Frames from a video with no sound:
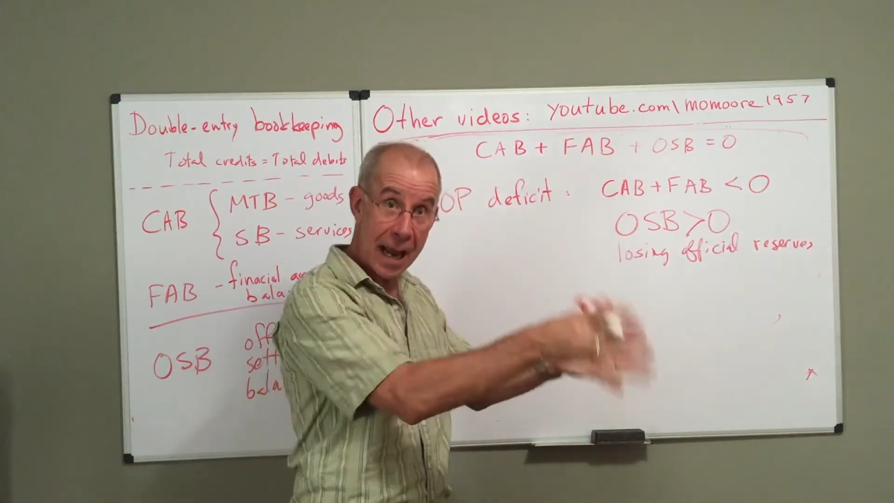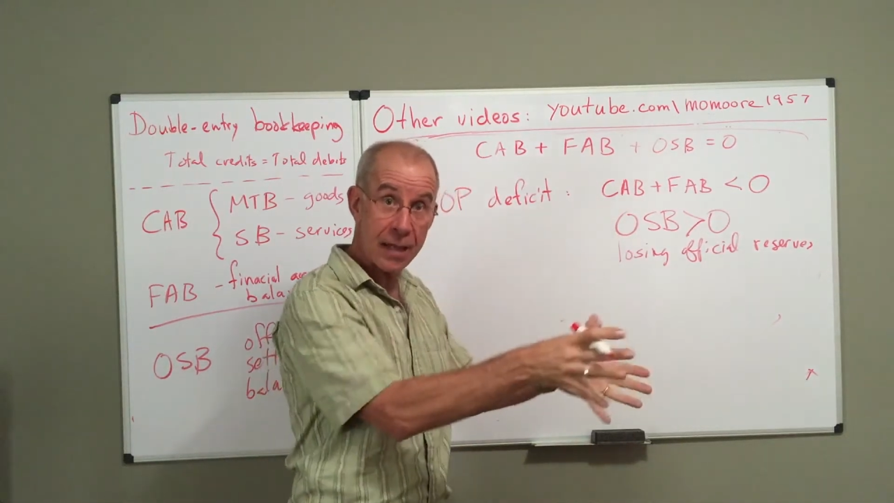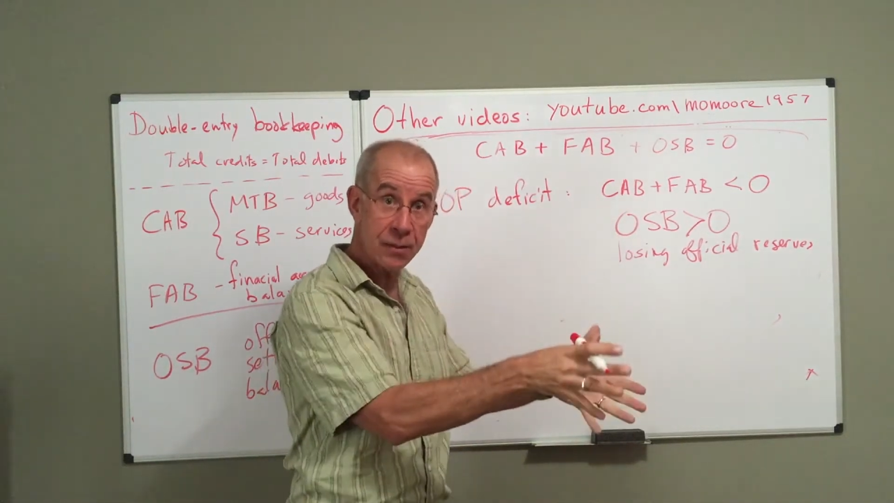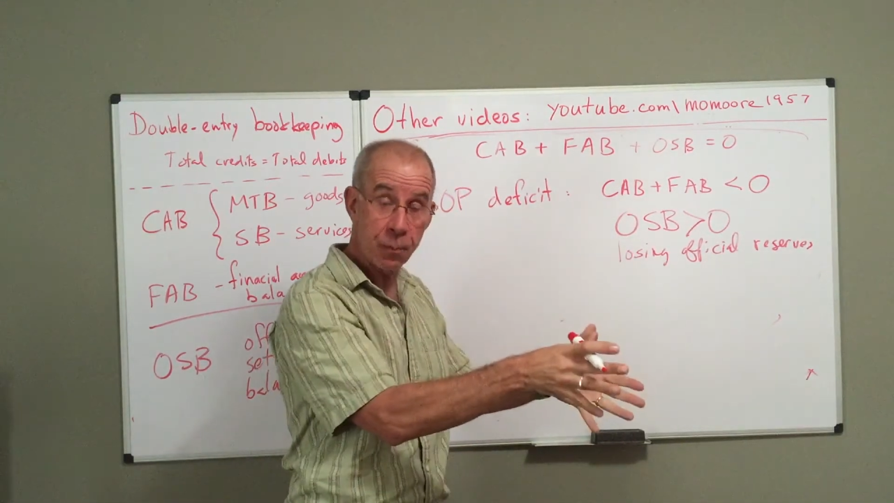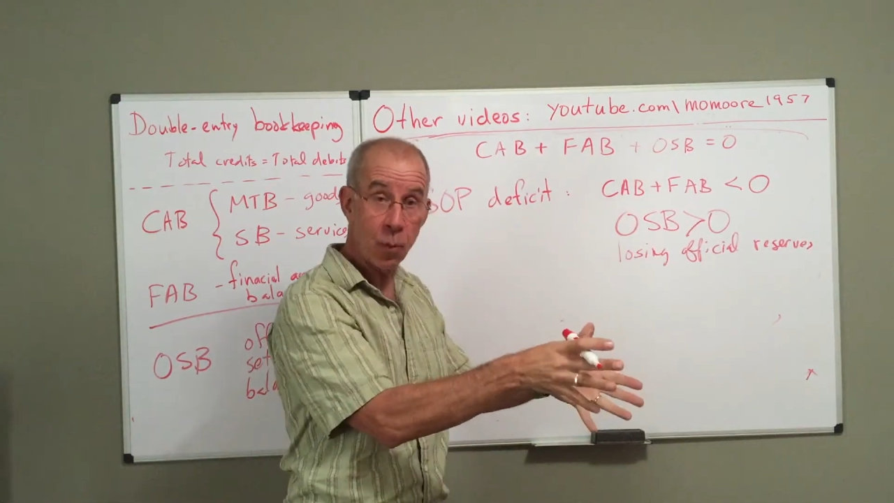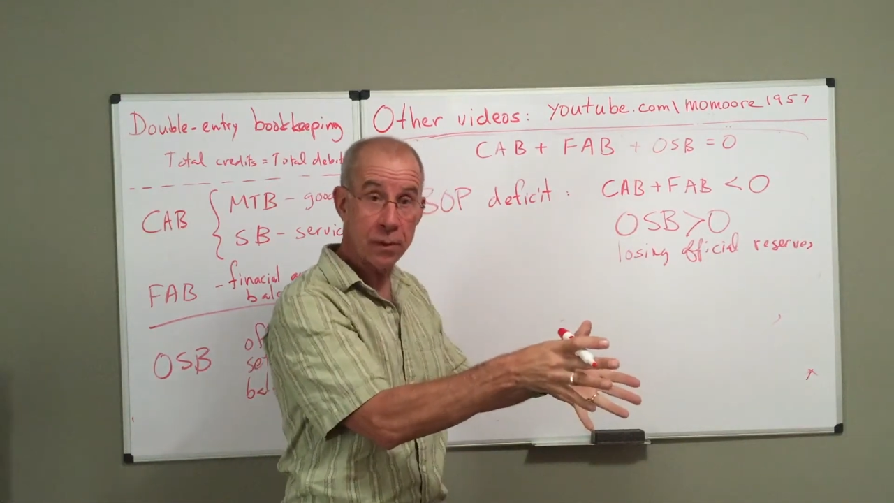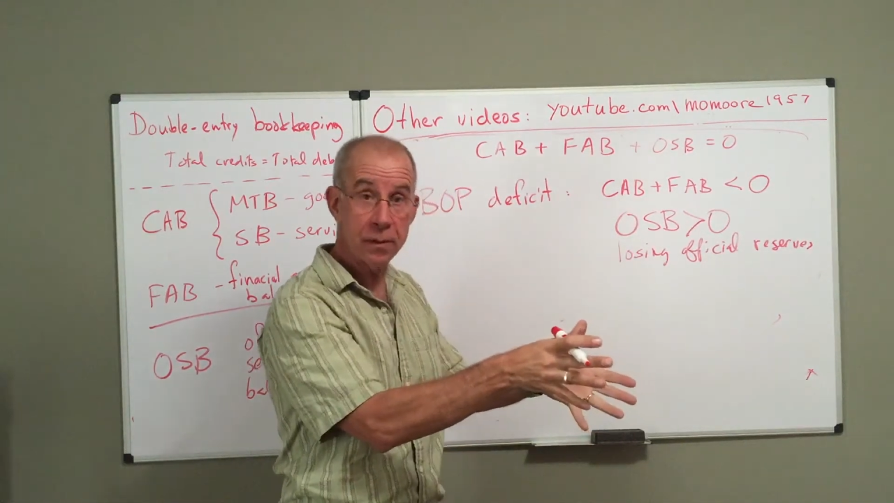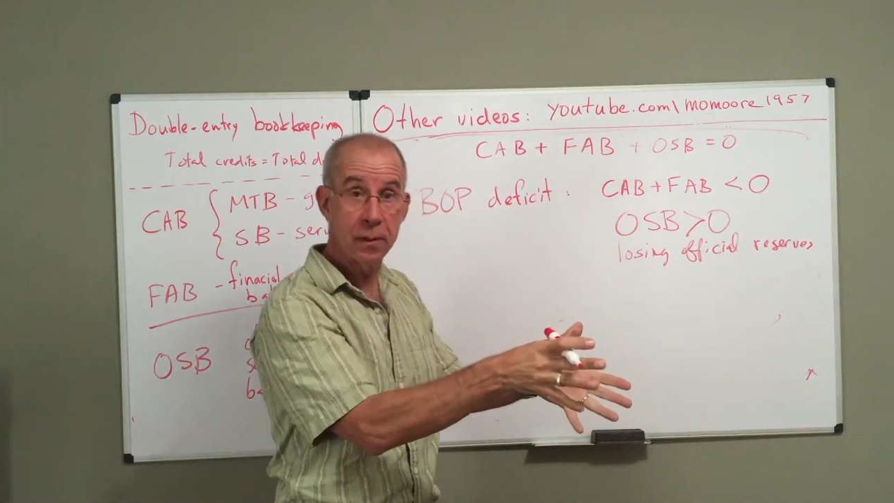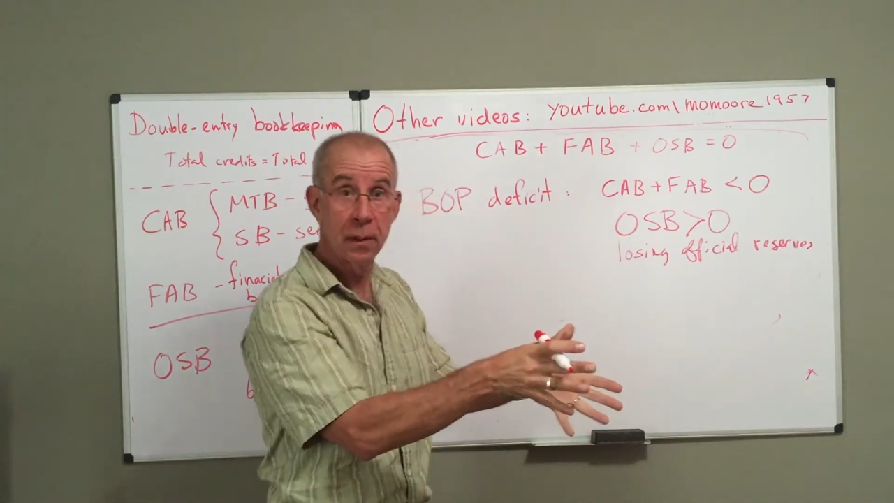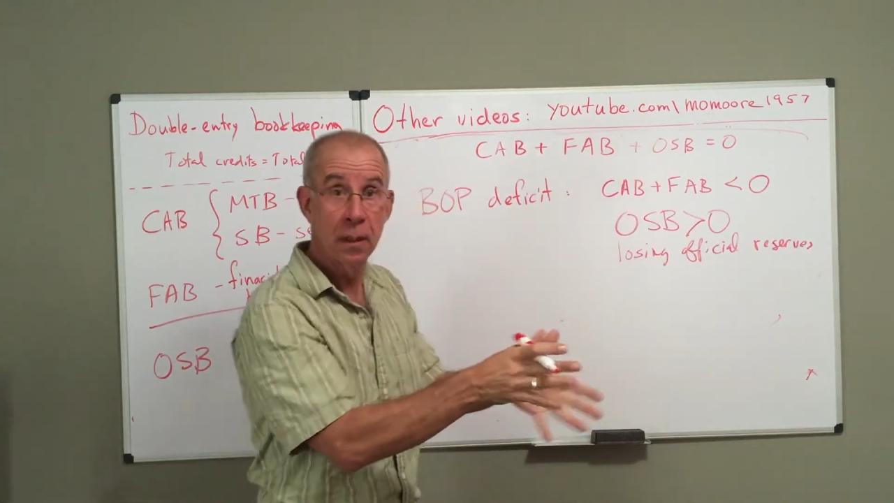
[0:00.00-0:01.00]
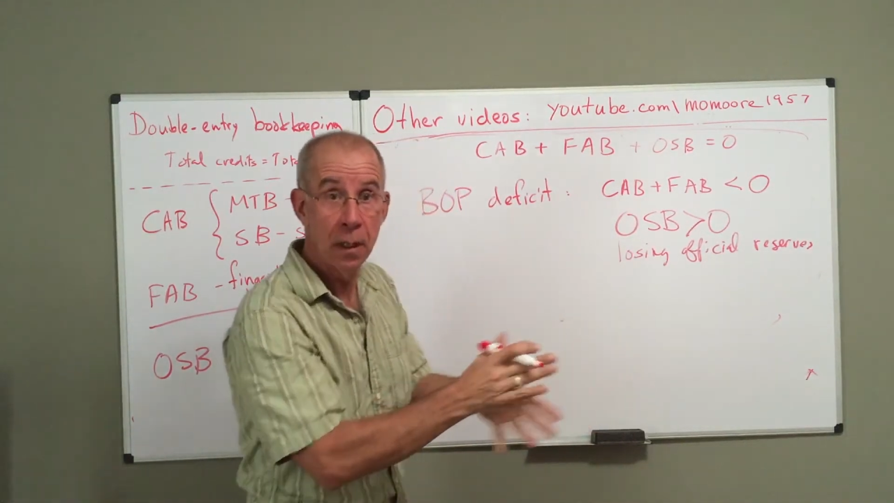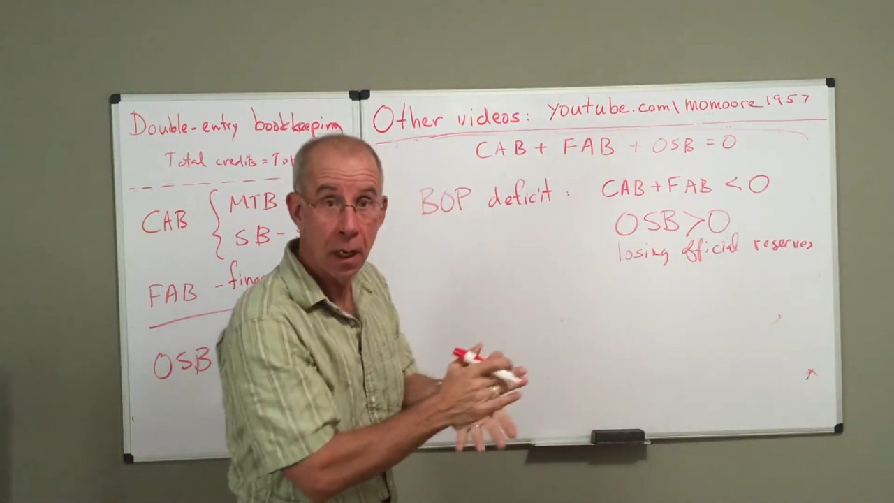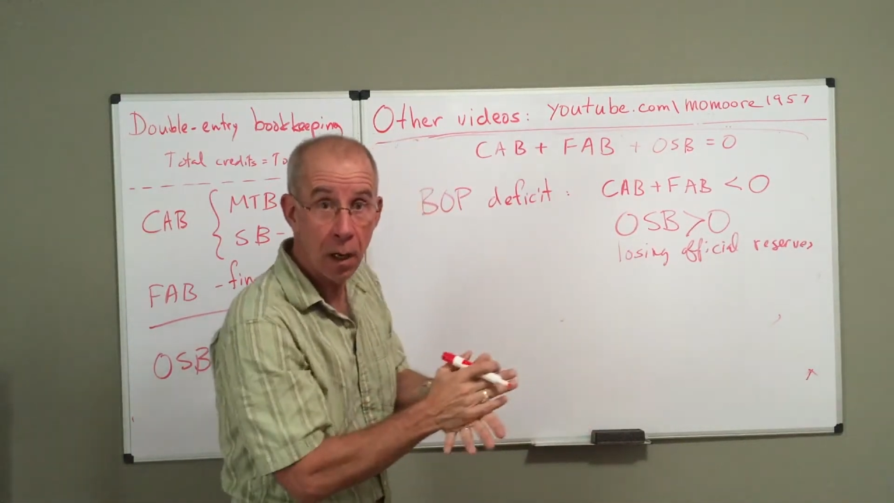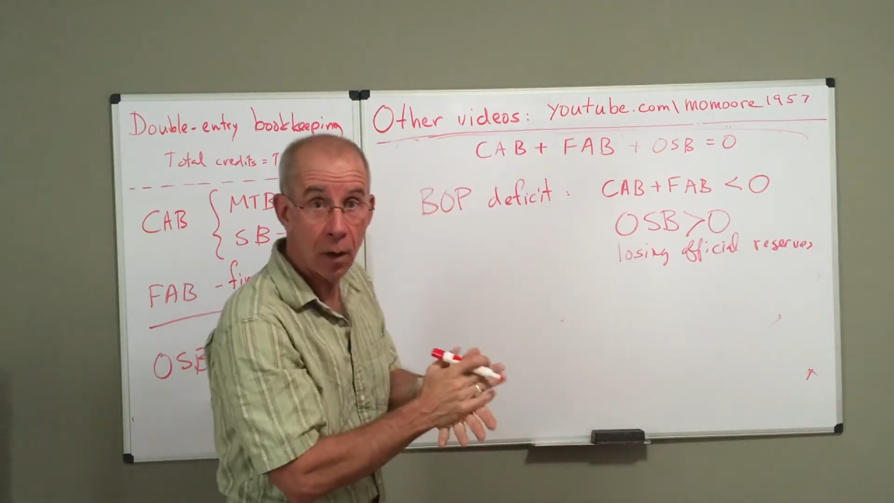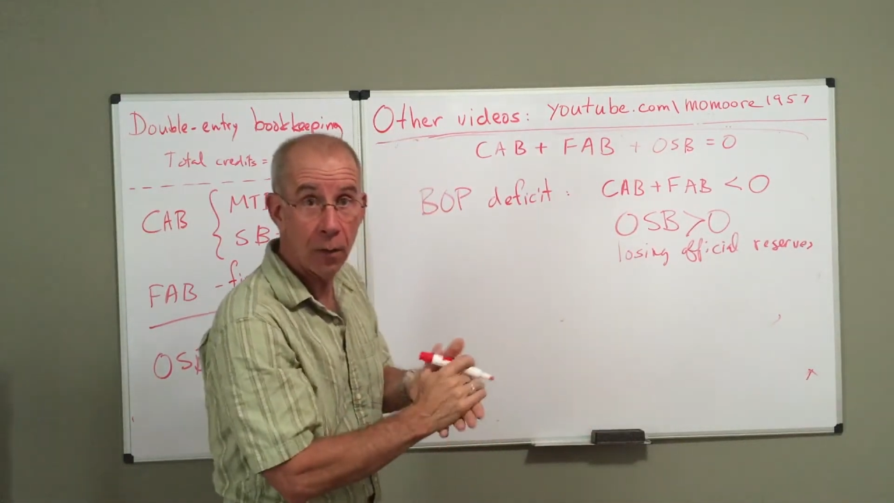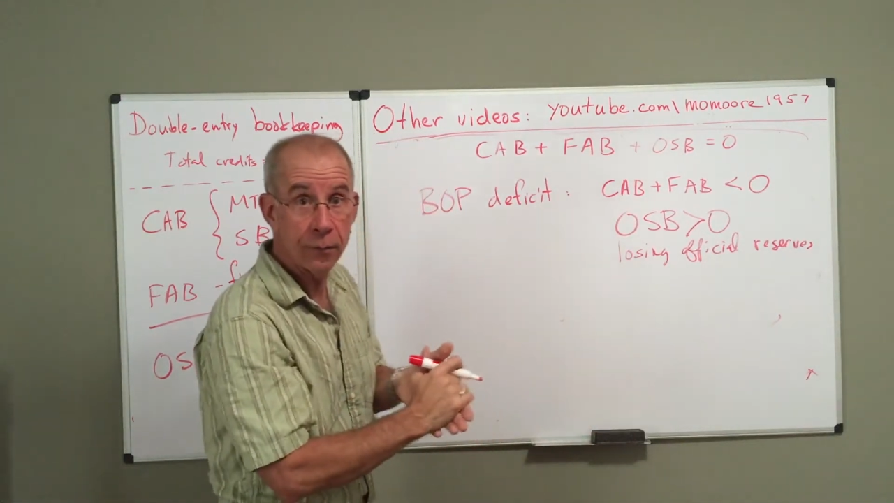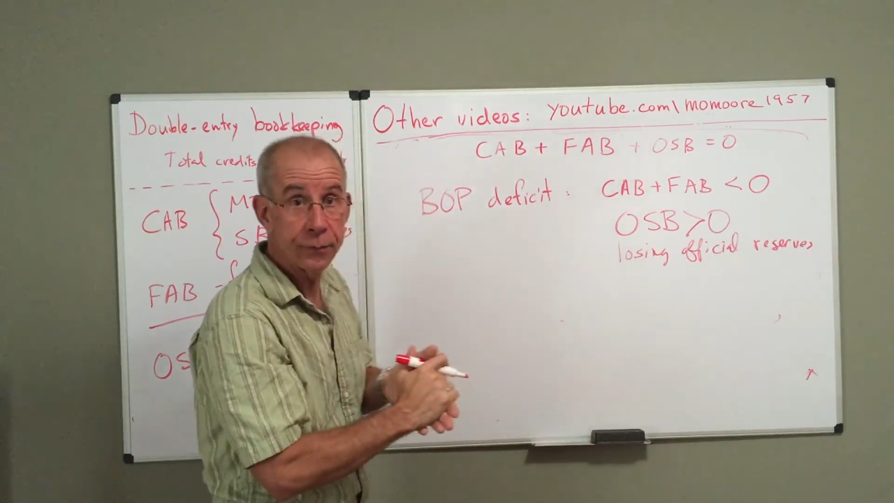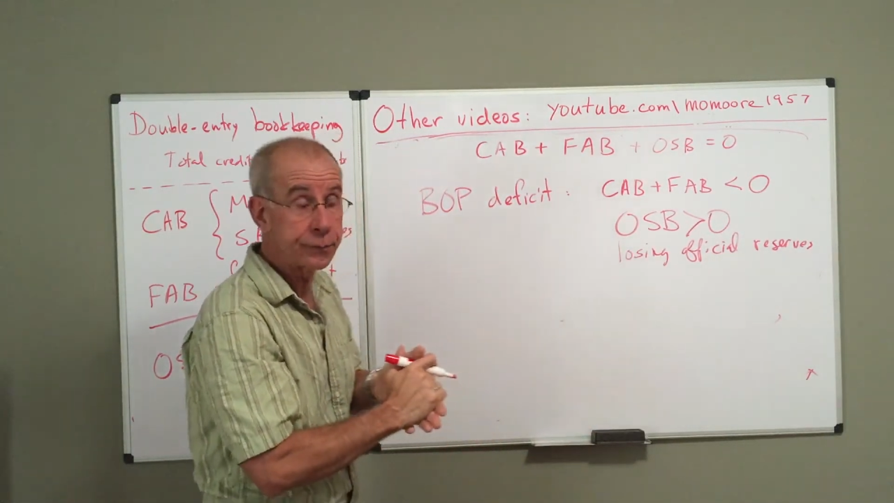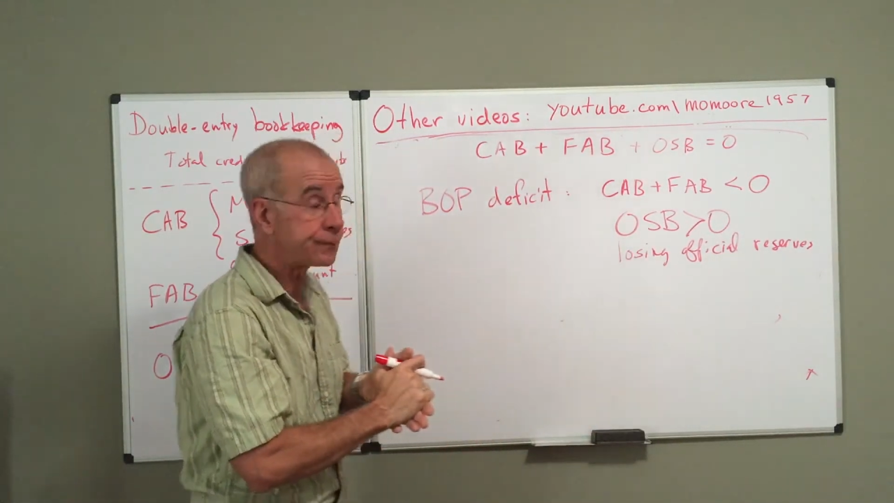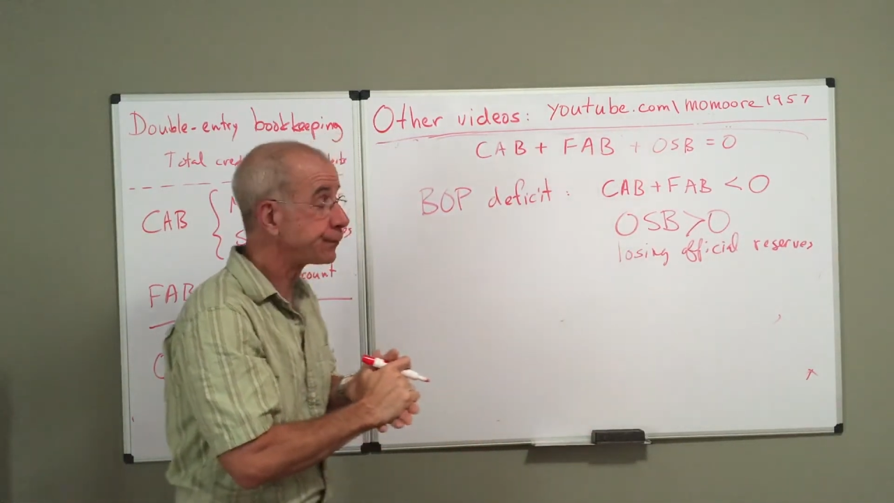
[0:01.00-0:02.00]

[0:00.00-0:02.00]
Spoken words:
export of